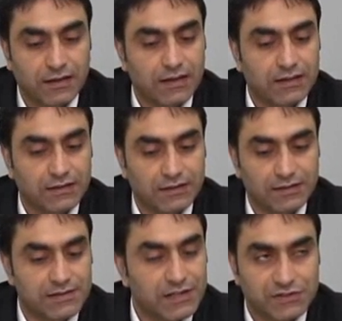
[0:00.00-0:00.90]

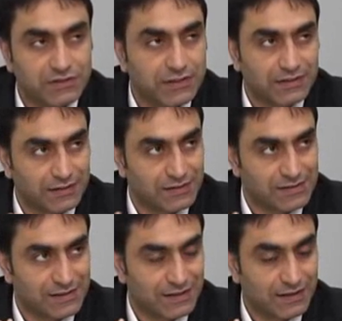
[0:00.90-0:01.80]
They
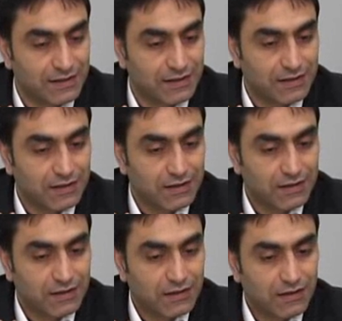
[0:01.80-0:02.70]
only
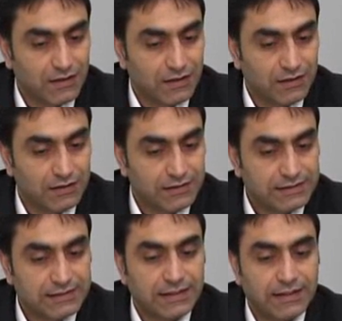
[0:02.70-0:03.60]

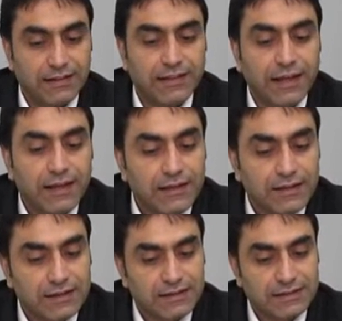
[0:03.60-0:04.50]
imagine
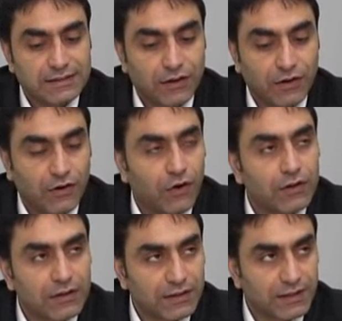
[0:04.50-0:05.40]
some
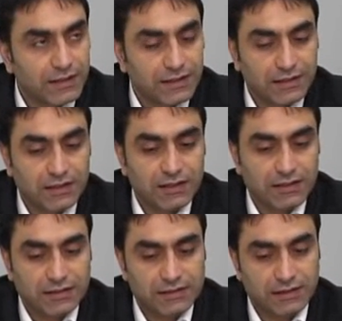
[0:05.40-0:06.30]
intermediaries
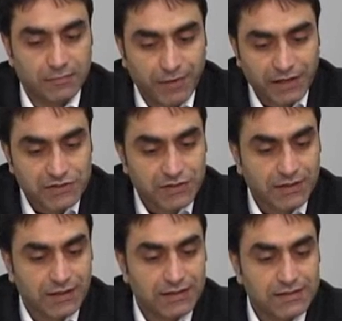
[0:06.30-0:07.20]
between
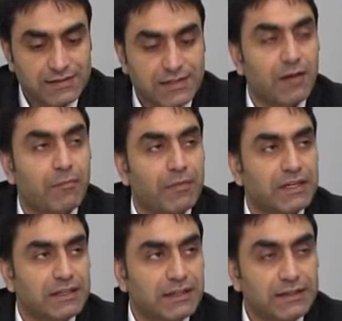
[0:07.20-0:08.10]
Allah and them,
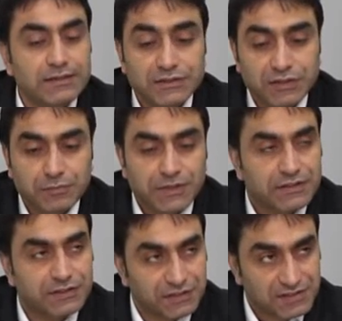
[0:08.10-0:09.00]
and
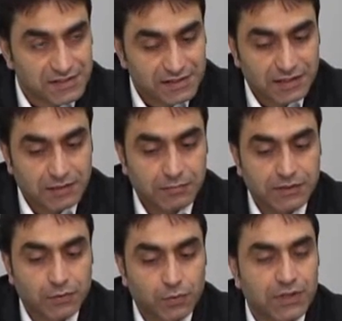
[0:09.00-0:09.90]
these
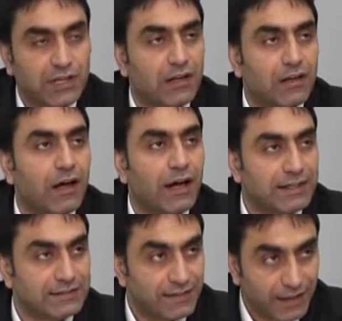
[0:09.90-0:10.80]
intermediaries is
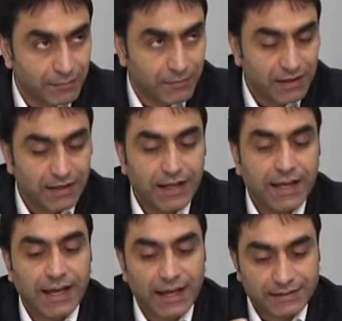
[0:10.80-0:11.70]
only
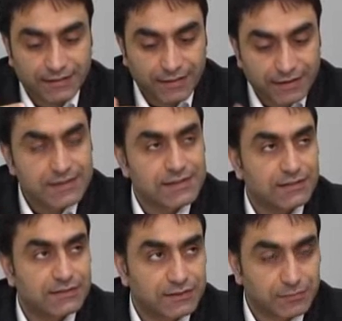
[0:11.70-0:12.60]
to
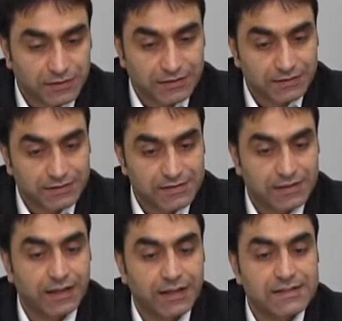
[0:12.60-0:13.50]
reach Allah.